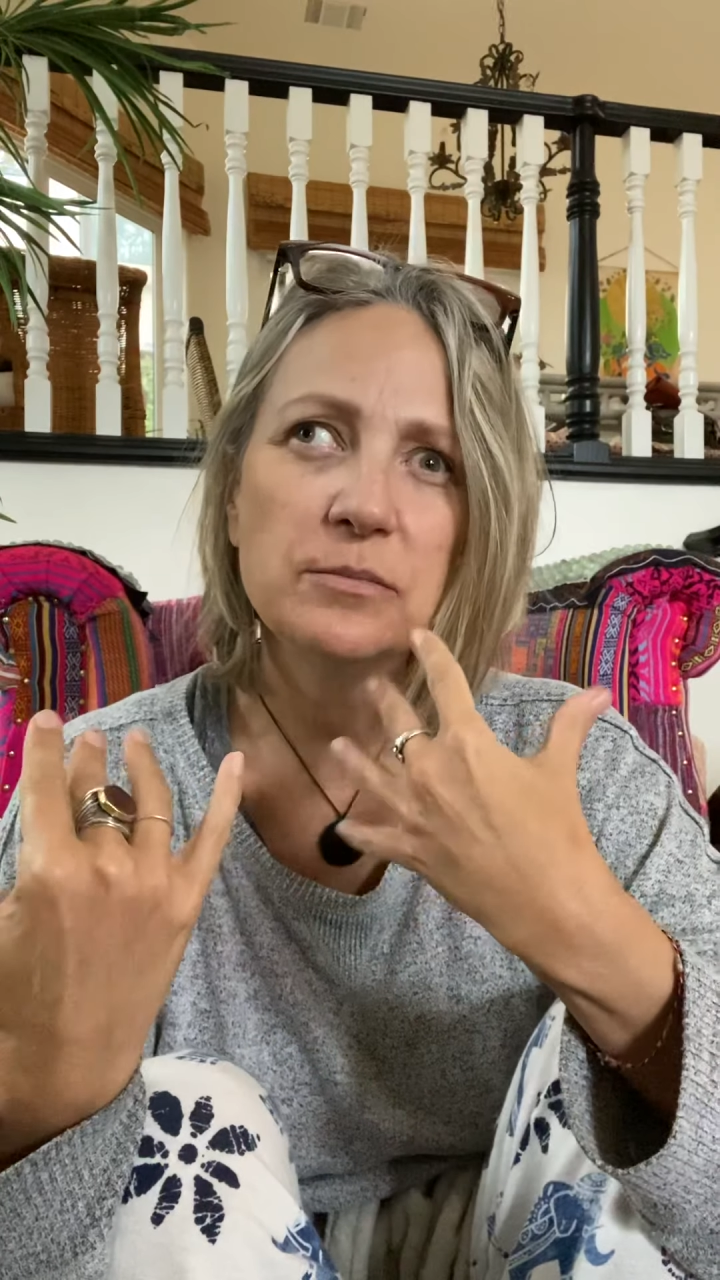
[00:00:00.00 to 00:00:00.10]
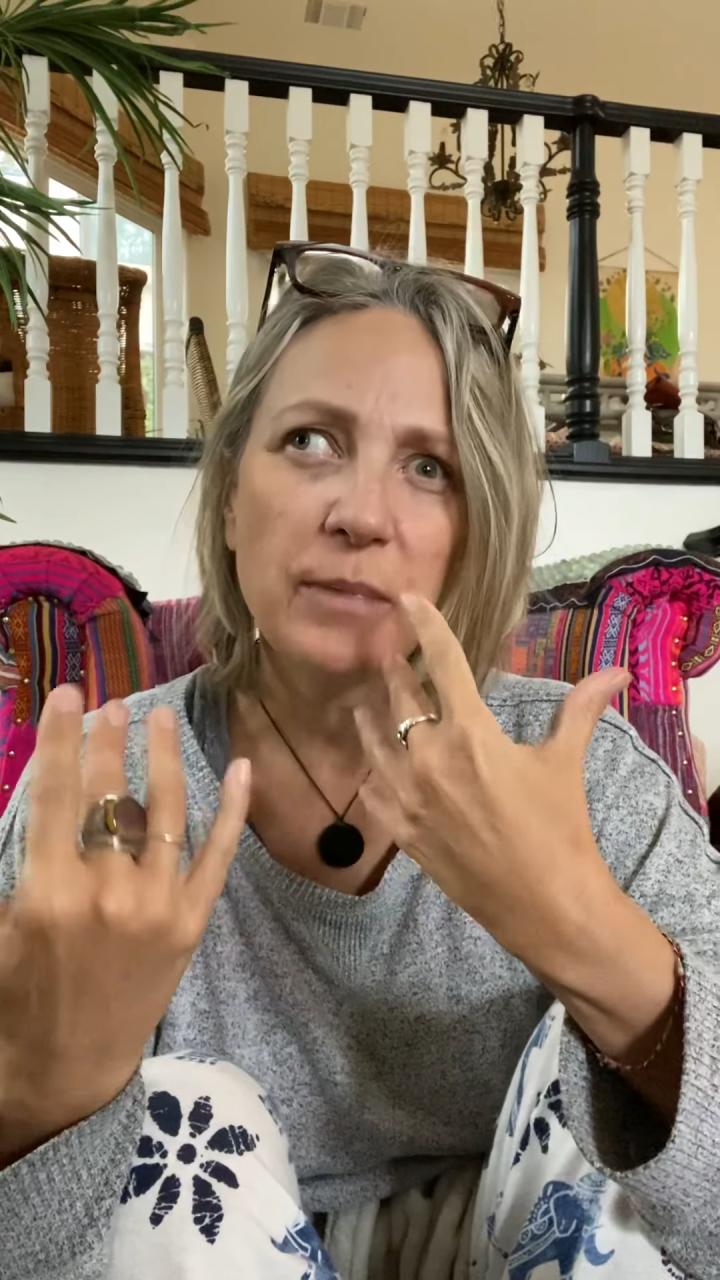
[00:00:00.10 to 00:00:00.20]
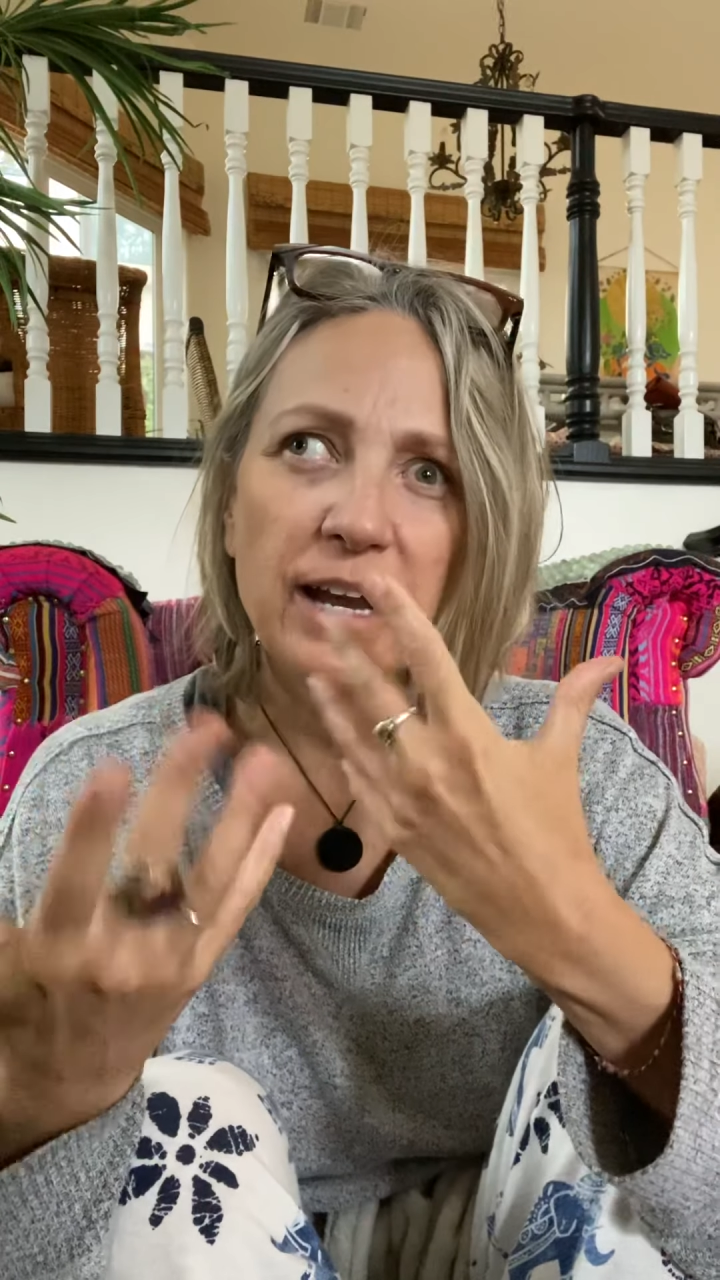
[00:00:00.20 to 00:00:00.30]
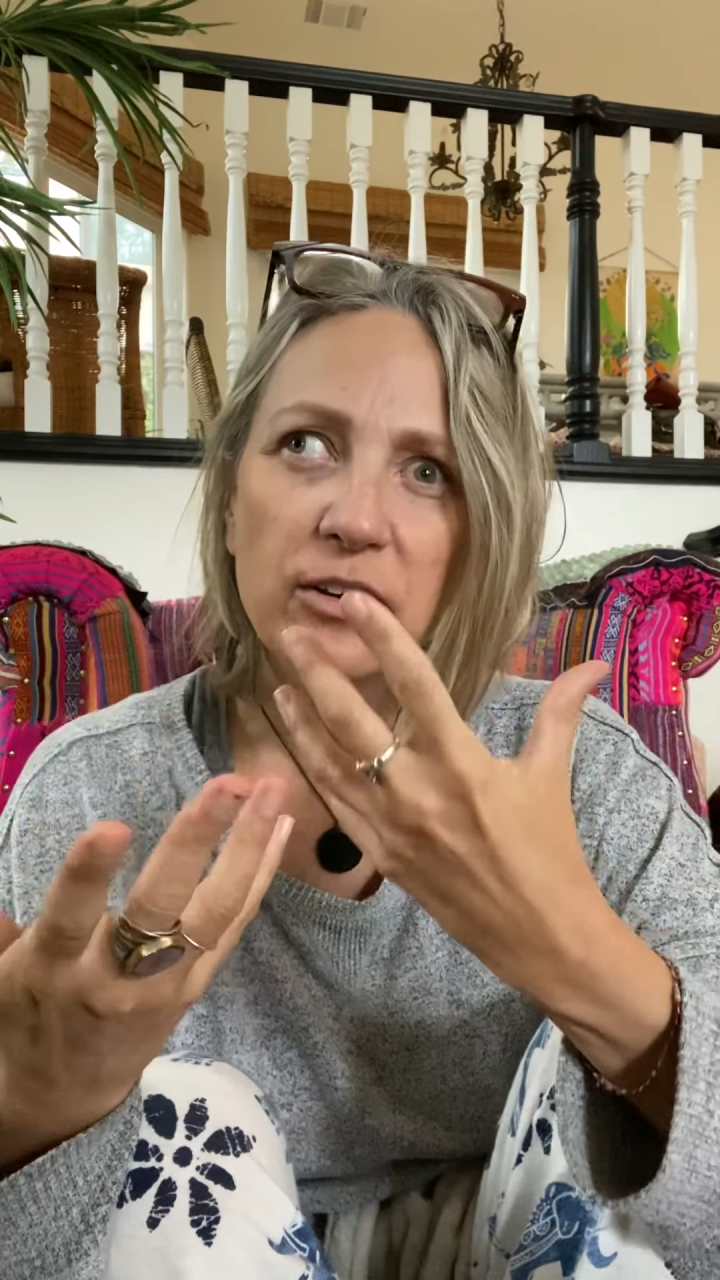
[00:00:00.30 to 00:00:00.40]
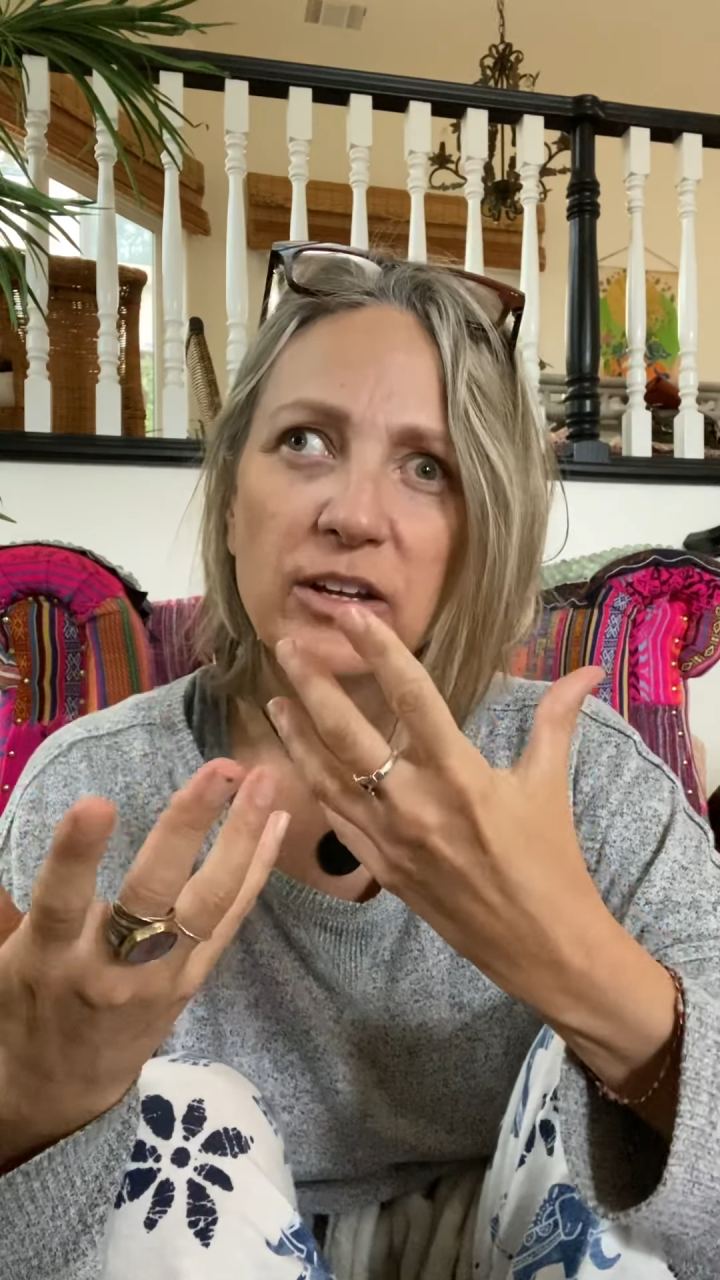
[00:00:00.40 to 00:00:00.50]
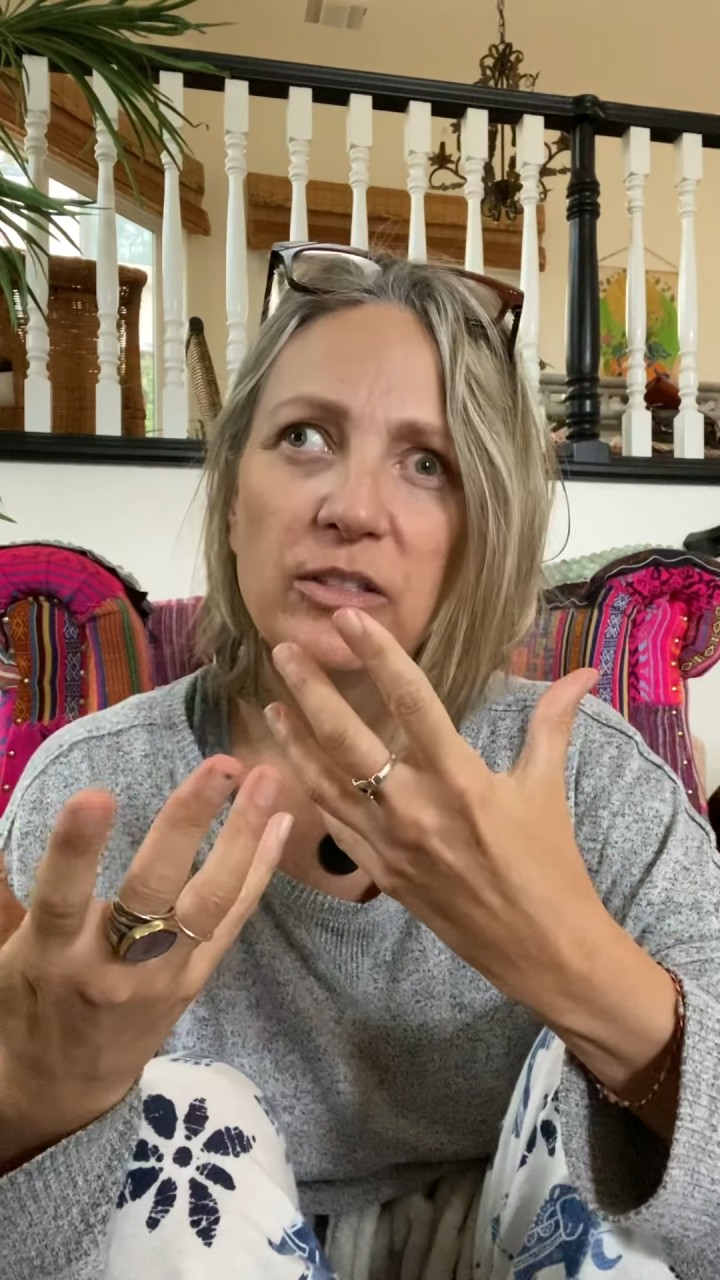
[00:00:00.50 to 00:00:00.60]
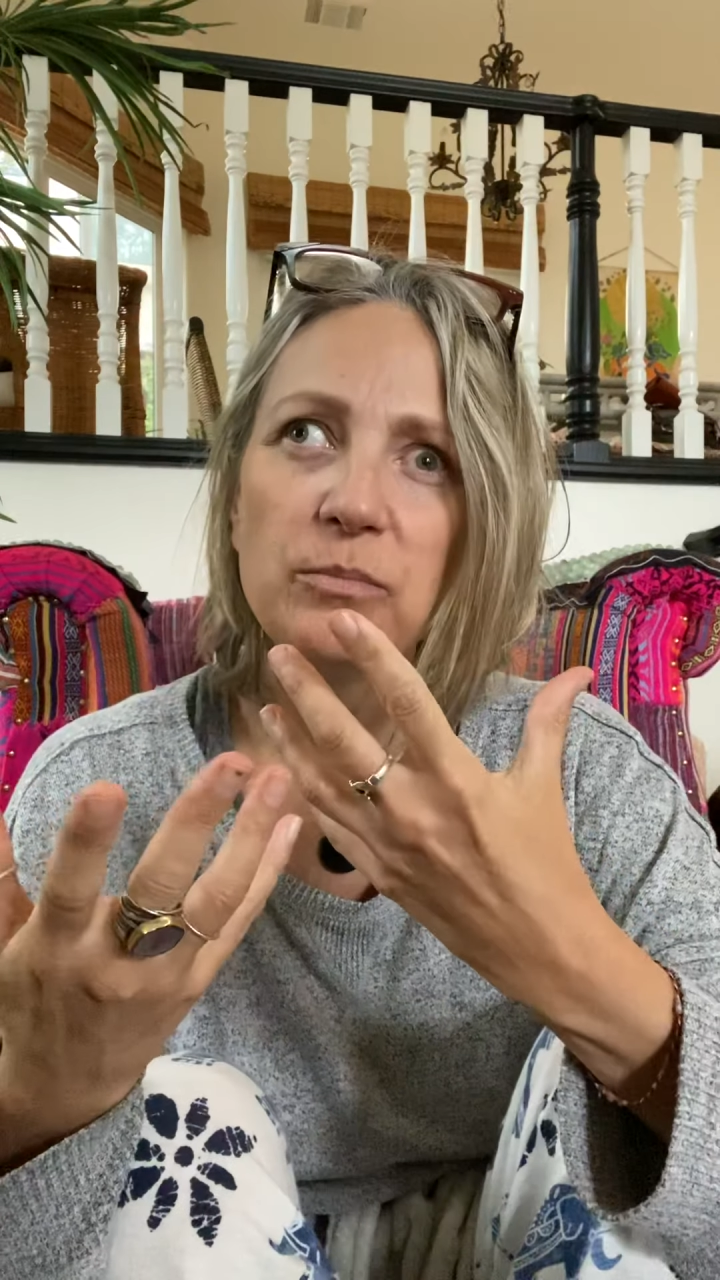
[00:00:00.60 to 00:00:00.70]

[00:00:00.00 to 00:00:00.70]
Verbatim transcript: admiring